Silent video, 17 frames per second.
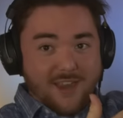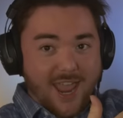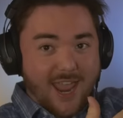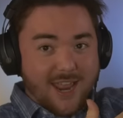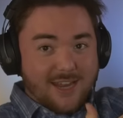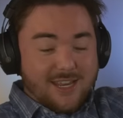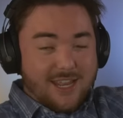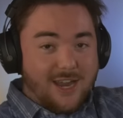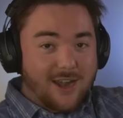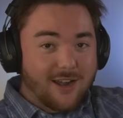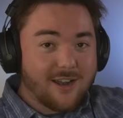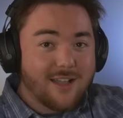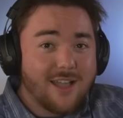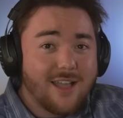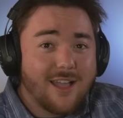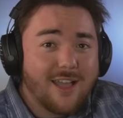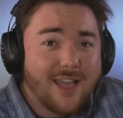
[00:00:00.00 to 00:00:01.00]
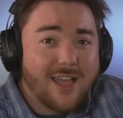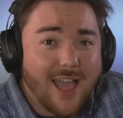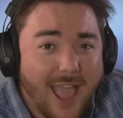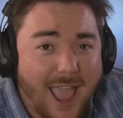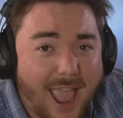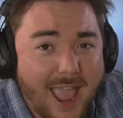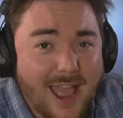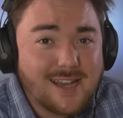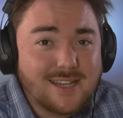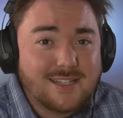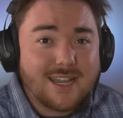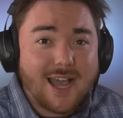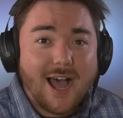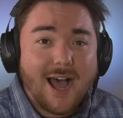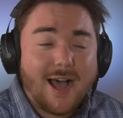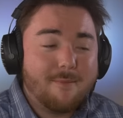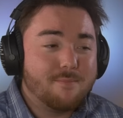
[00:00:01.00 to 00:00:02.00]
hand here. And
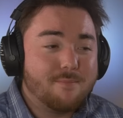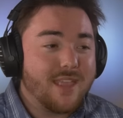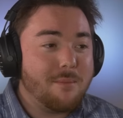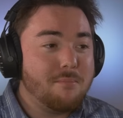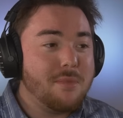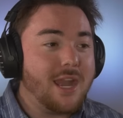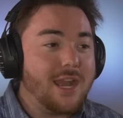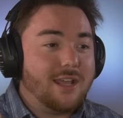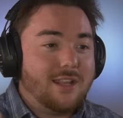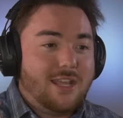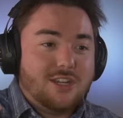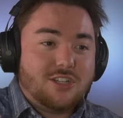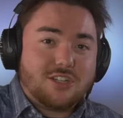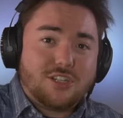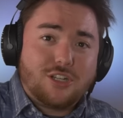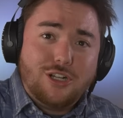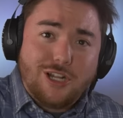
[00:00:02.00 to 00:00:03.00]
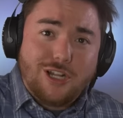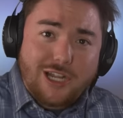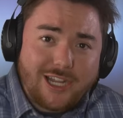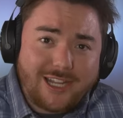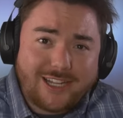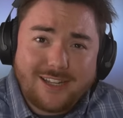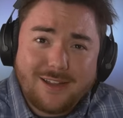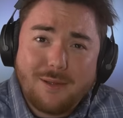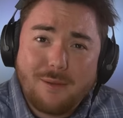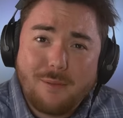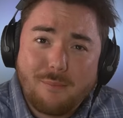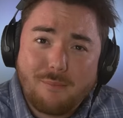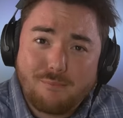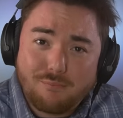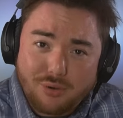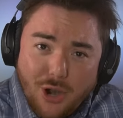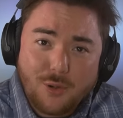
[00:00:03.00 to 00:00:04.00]
immediately just
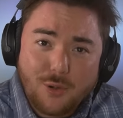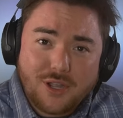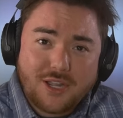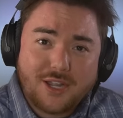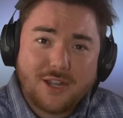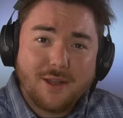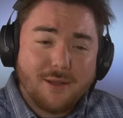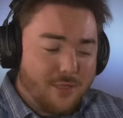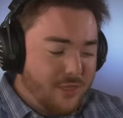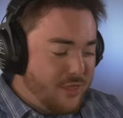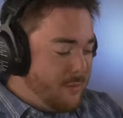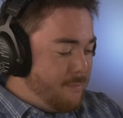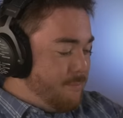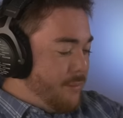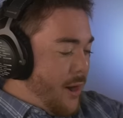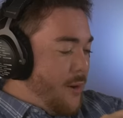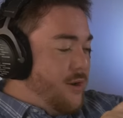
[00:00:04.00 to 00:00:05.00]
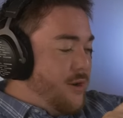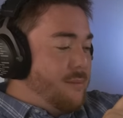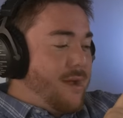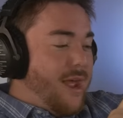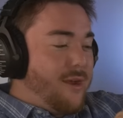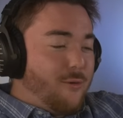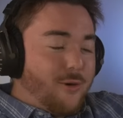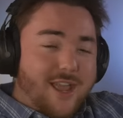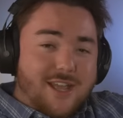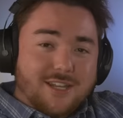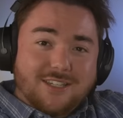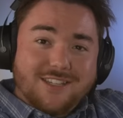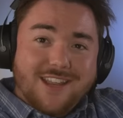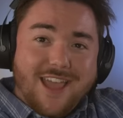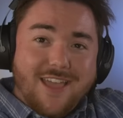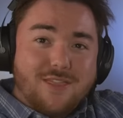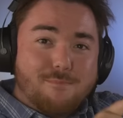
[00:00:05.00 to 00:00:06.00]
broke the bone in my
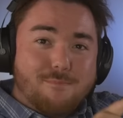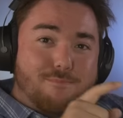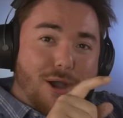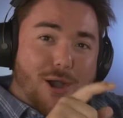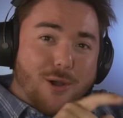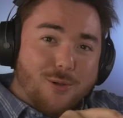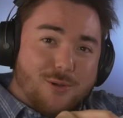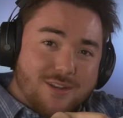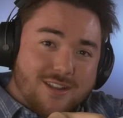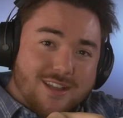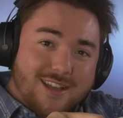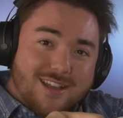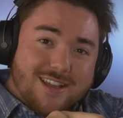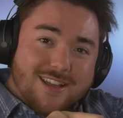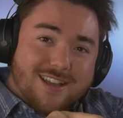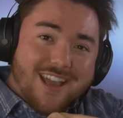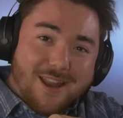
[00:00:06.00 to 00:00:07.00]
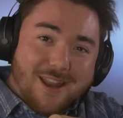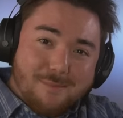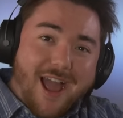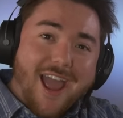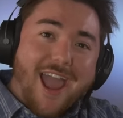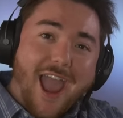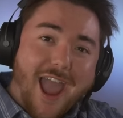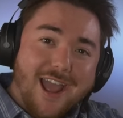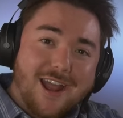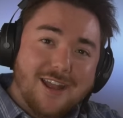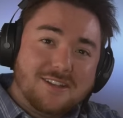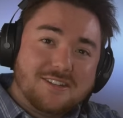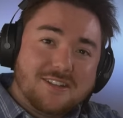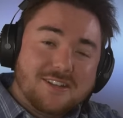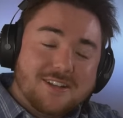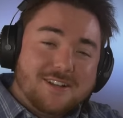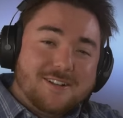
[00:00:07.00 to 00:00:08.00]
wrist and the bone in my hand.